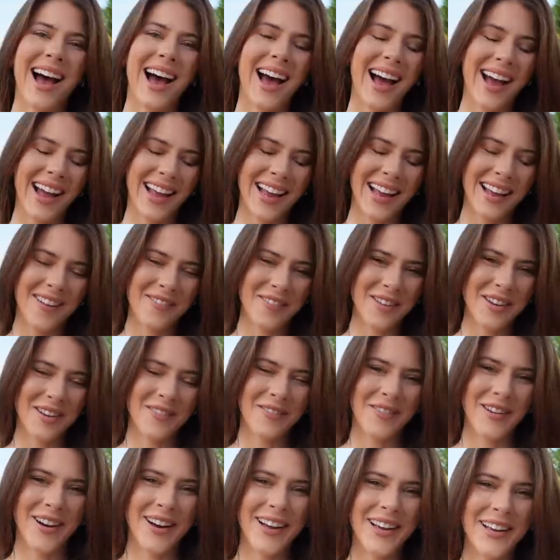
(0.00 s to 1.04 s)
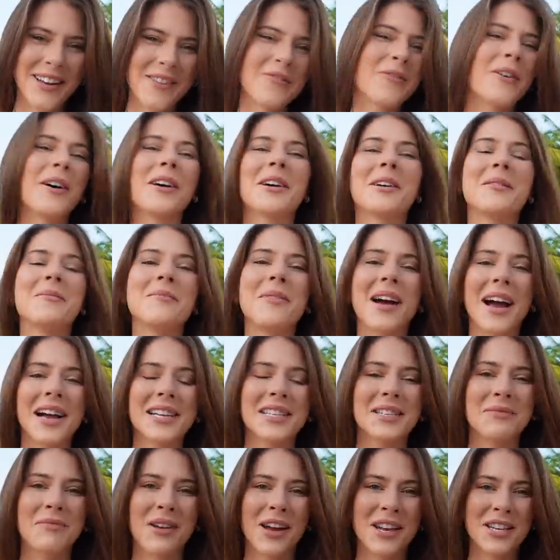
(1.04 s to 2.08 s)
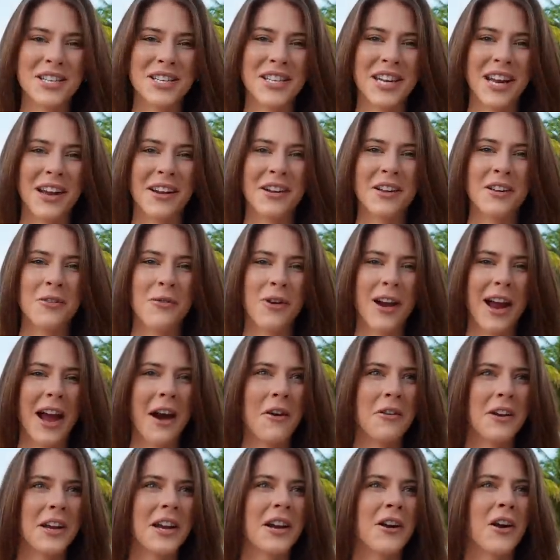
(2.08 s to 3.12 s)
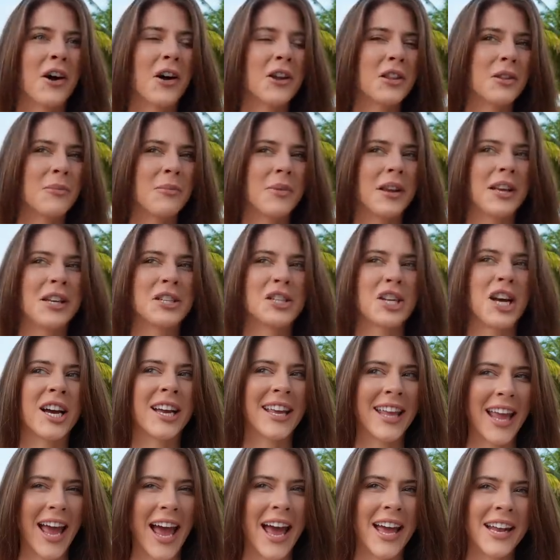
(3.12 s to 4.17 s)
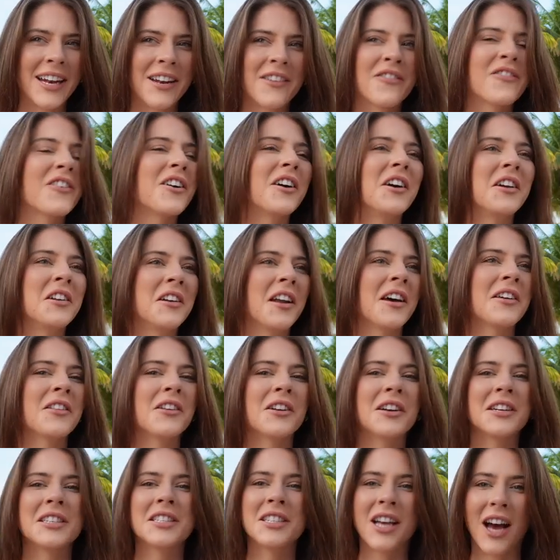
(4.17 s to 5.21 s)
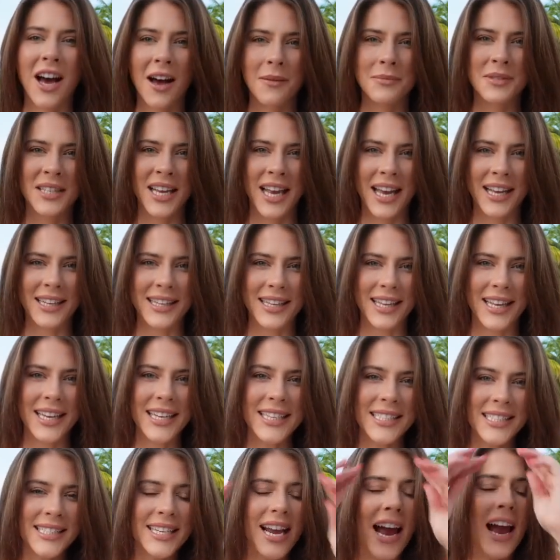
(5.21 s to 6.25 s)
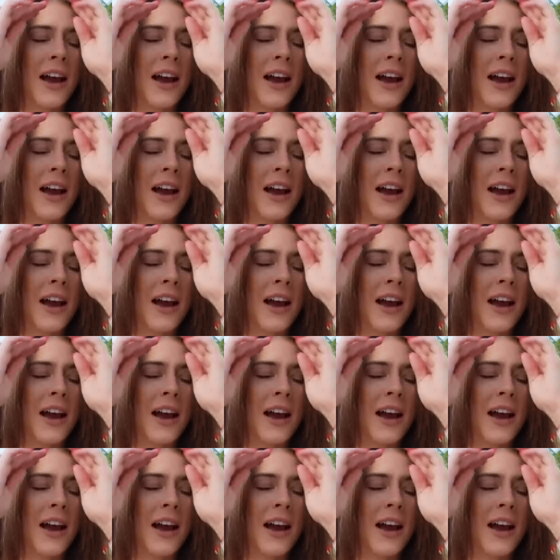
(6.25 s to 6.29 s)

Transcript: Hi everyone, welcome back to my channel. We're out here on the beach again for another top 10 list.